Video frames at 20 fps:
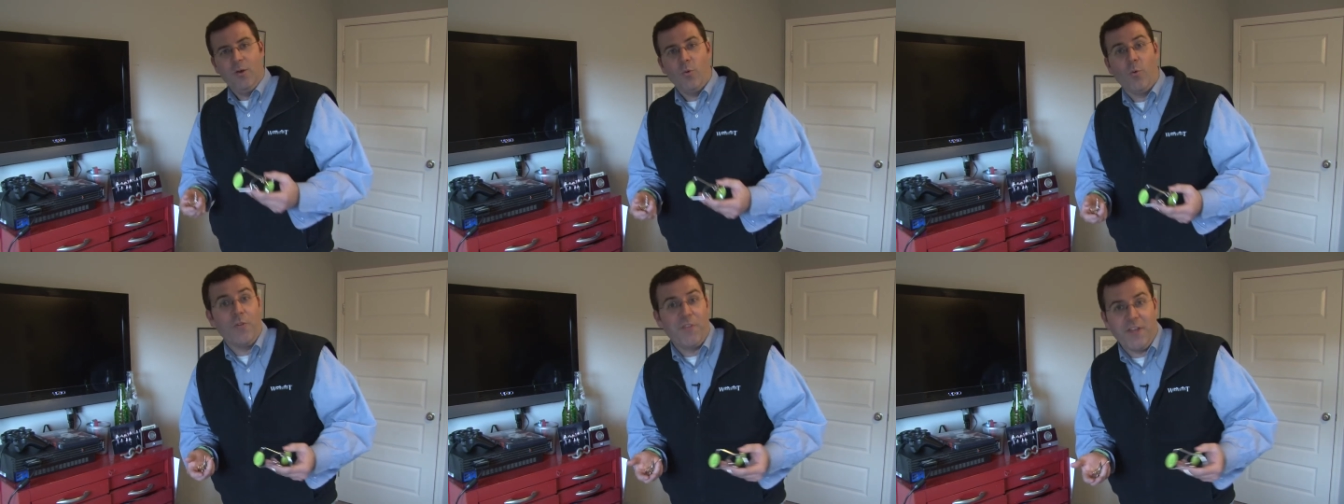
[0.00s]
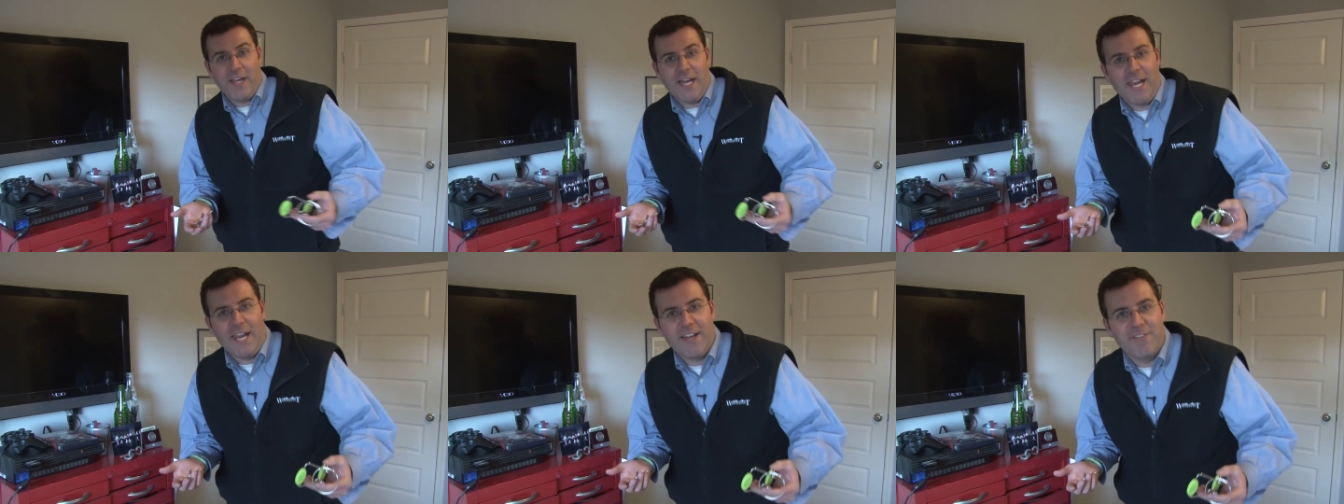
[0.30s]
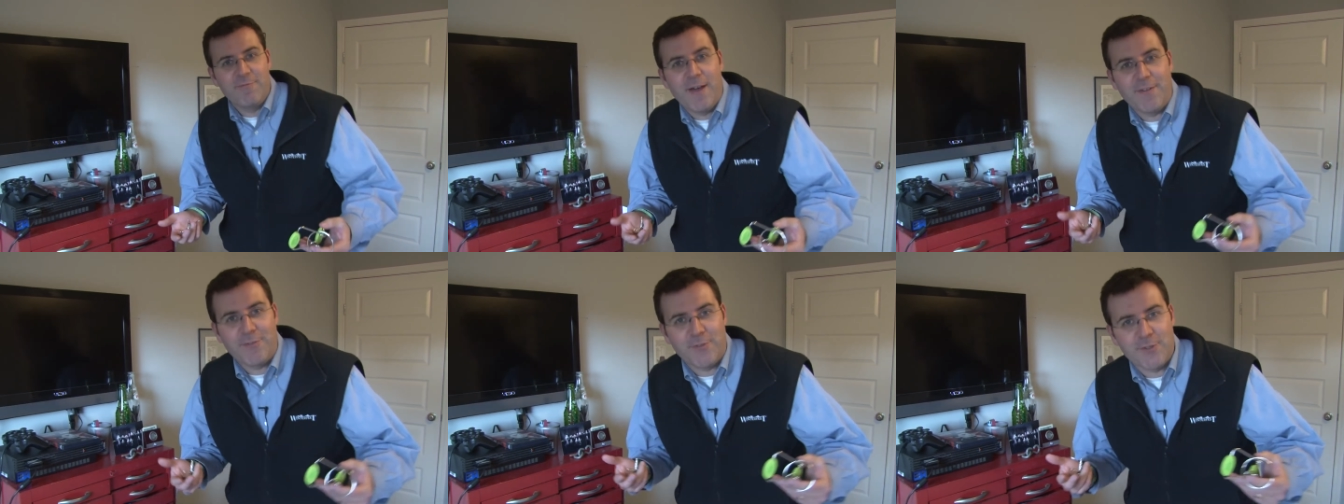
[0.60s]
One thing I
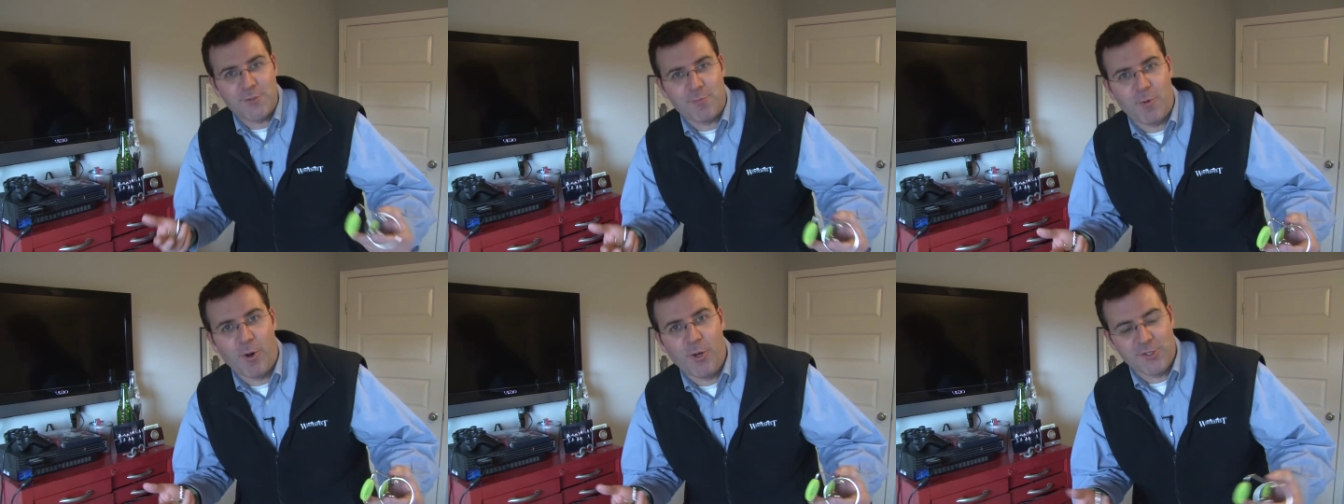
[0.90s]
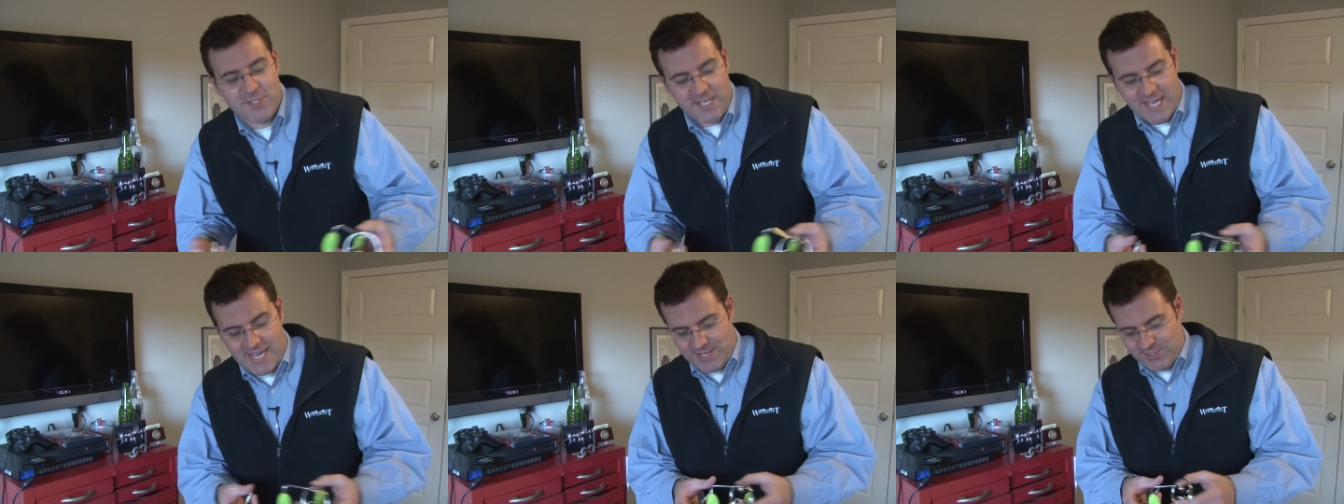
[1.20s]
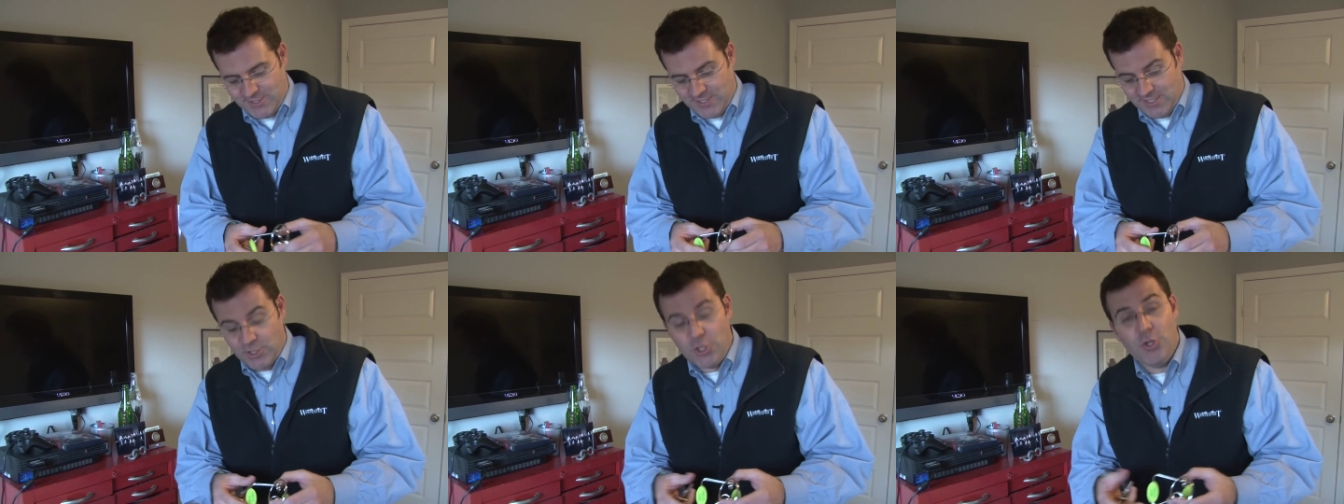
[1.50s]
love about the Sproles'
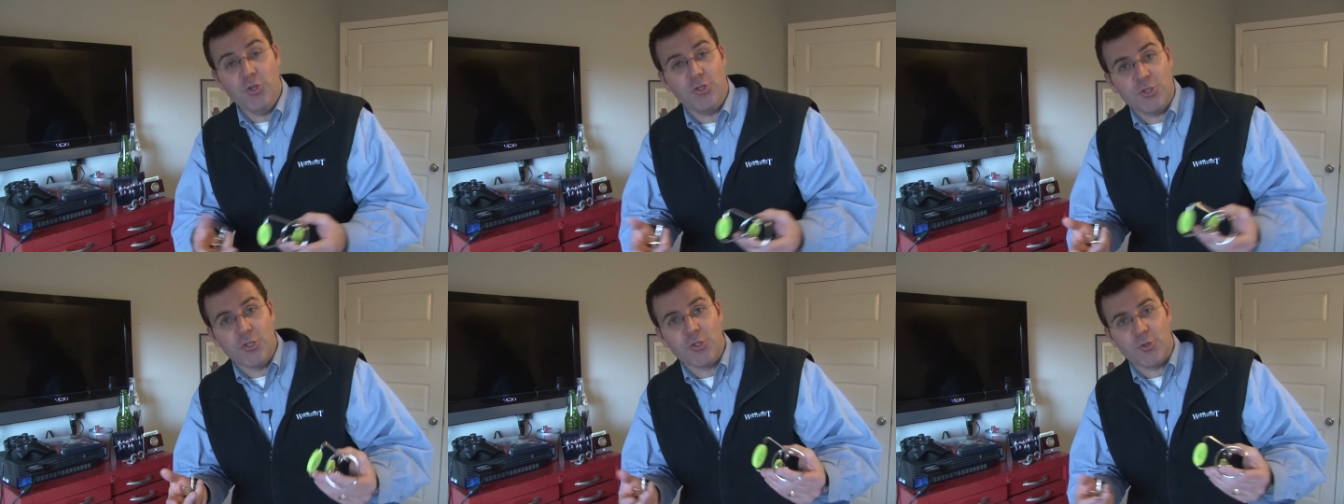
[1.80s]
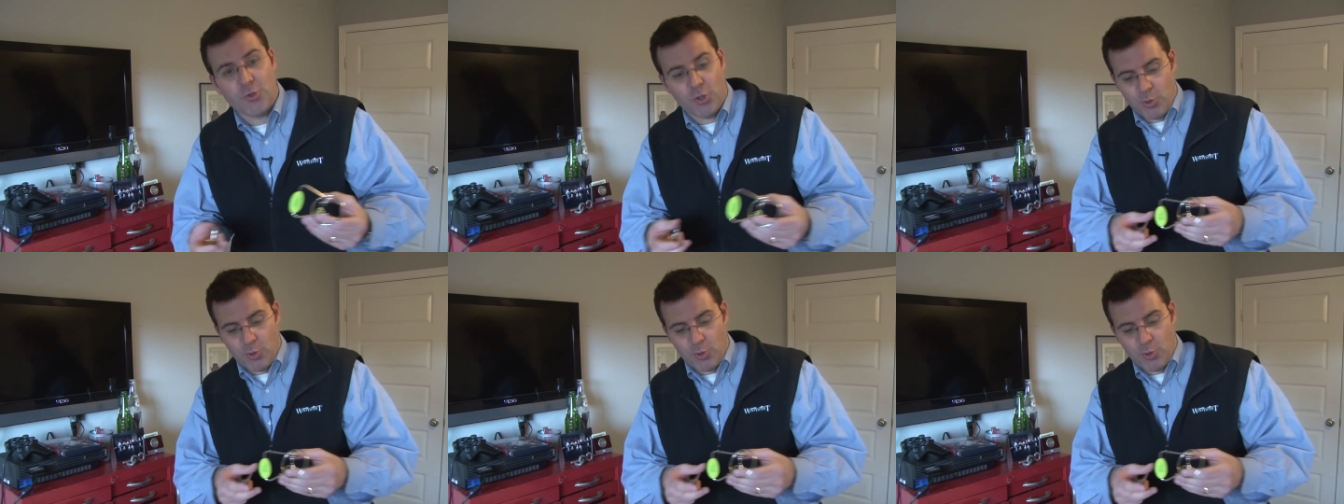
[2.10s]
house and Houston's